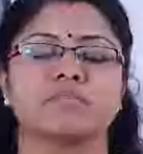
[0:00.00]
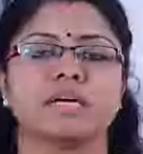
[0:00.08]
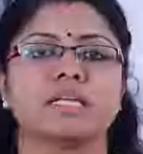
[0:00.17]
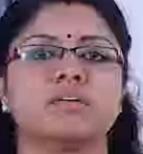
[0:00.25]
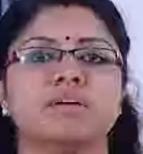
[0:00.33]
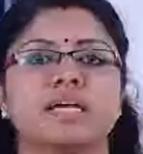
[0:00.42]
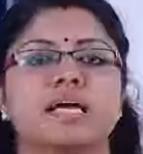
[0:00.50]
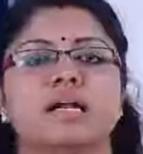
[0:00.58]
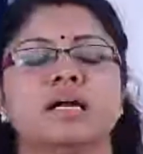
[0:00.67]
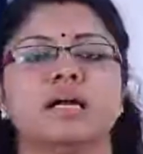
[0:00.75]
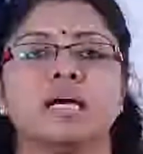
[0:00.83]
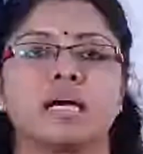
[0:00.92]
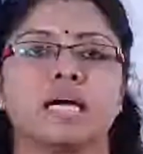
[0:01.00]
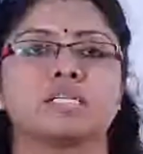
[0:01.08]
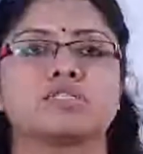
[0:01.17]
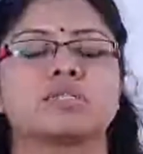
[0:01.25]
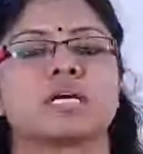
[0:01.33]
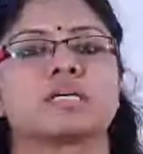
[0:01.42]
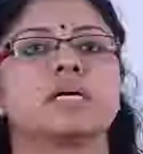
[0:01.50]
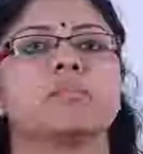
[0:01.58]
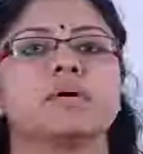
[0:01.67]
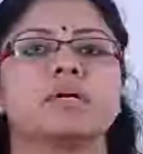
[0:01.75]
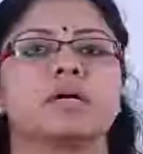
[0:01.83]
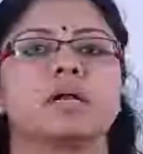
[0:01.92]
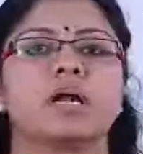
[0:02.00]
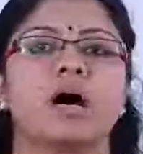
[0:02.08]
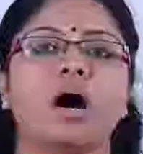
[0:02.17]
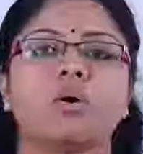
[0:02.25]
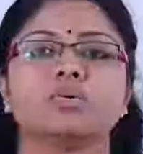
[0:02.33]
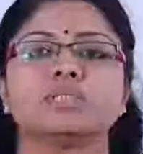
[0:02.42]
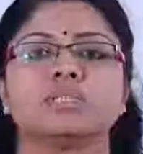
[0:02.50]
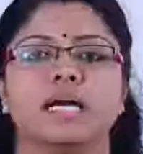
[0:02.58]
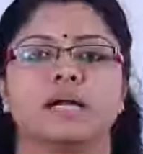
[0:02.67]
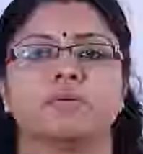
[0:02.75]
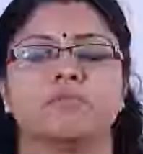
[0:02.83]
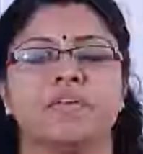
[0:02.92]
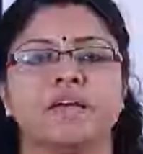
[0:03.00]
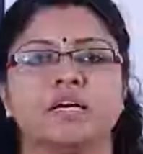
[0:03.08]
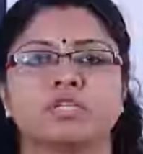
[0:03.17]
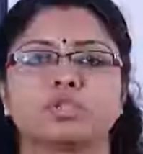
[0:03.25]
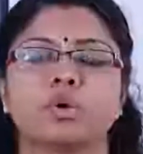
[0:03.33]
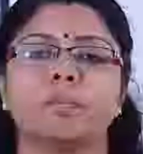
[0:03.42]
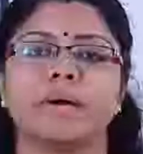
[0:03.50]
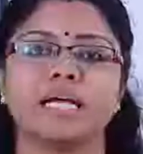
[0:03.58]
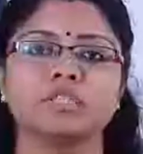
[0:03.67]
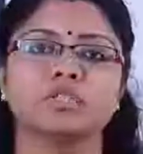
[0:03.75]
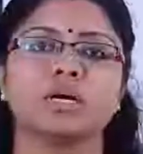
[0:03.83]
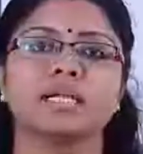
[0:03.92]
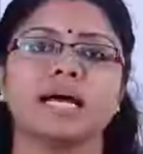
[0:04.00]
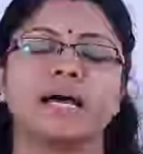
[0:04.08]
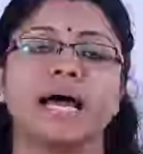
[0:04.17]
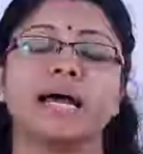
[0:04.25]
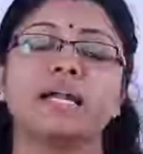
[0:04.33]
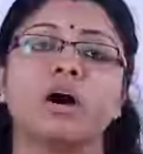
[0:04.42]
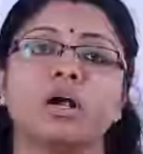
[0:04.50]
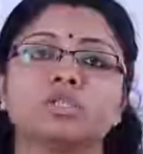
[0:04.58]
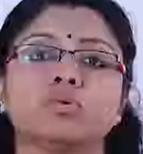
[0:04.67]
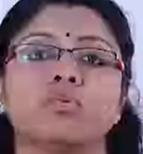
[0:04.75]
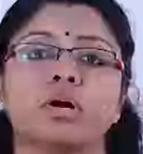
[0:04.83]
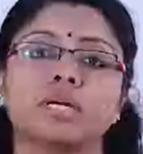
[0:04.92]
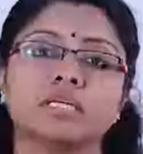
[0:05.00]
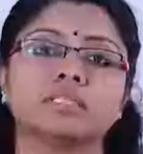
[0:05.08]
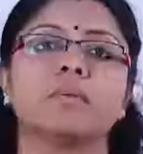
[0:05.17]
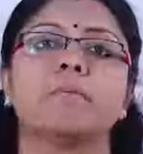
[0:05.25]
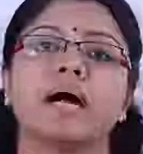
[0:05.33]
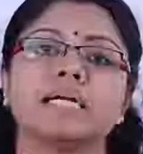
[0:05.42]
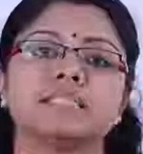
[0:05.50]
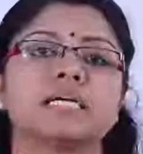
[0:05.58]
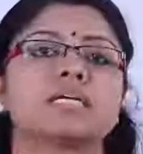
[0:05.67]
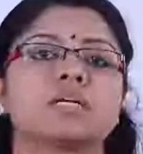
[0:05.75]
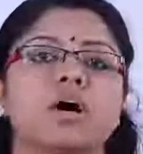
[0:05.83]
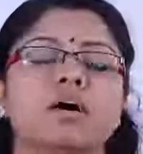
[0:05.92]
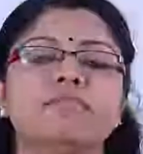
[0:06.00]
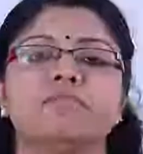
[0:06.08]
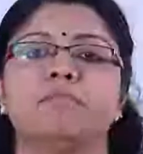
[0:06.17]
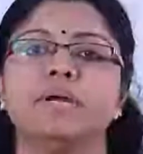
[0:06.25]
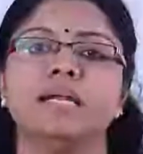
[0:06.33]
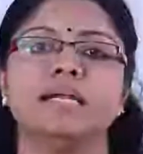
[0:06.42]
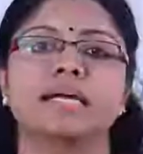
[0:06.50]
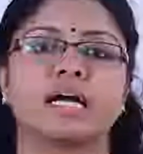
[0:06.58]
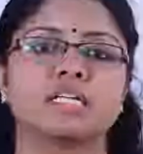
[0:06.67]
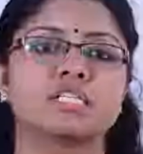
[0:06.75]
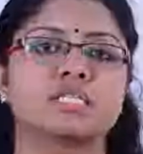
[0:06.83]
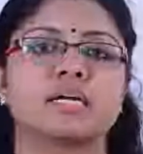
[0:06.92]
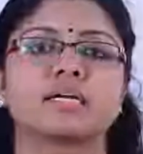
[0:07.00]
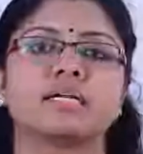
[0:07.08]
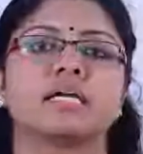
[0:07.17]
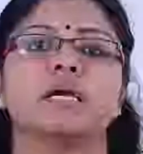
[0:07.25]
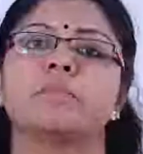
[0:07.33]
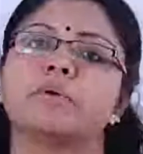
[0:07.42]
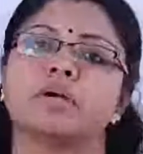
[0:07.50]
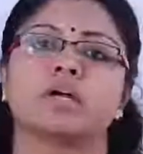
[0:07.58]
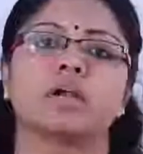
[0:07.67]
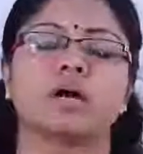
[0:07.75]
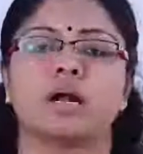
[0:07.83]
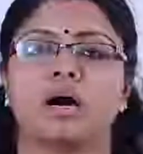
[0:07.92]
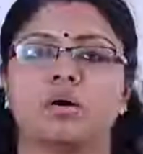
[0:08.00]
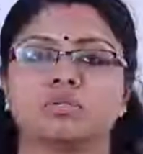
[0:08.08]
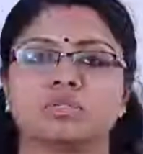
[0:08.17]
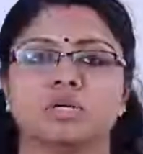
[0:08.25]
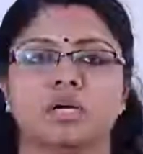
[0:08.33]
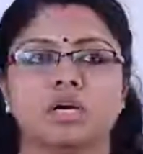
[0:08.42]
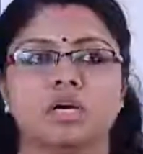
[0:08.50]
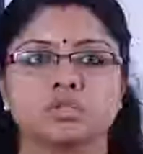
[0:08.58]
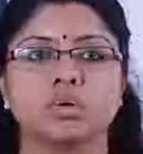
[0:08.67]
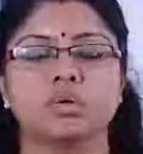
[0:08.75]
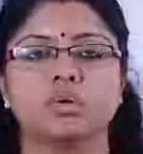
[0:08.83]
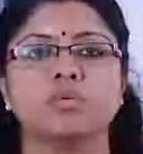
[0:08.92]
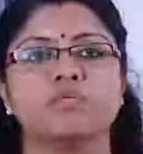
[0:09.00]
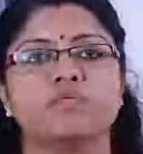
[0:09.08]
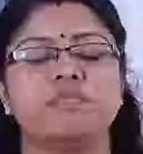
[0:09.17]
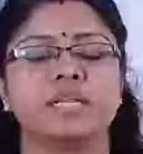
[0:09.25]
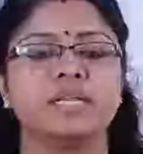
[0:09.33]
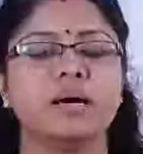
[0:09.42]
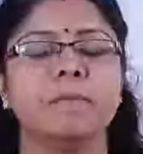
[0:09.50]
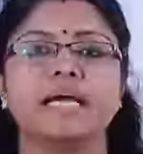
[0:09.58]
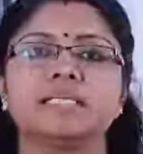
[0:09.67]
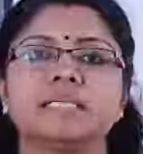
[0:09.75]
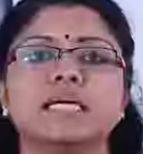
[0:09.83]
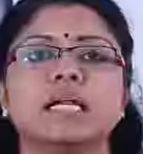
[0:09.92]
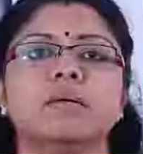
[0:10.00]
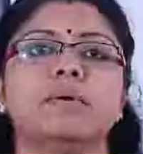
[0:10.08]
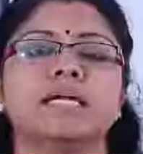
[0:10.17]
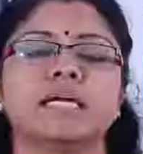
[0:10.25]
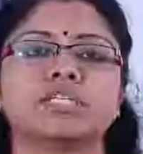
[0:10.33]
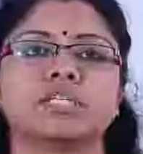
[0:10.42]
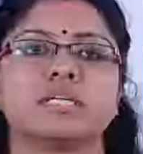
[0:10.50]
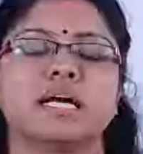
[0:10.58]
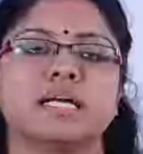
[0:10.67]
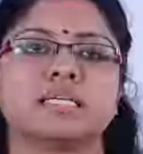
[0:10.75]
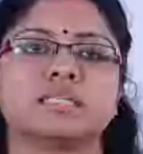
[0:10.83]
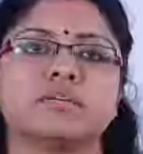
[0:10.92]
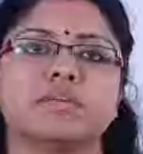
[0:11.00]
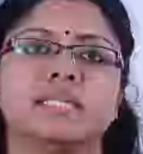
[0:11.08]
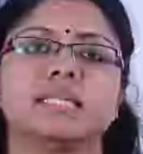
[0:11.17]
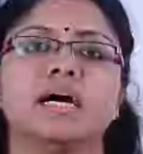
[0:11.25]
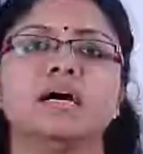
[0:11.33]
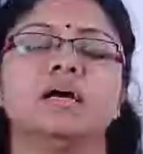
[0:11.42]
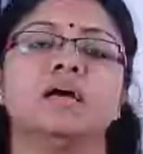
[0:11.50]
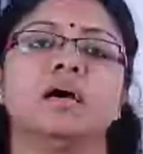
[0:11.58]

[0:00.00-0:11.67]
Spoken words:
whether we can construct a particular house there. So, based on that, and also what is the budget of building constructing a particular house. So, you with the basic limitation, that is with the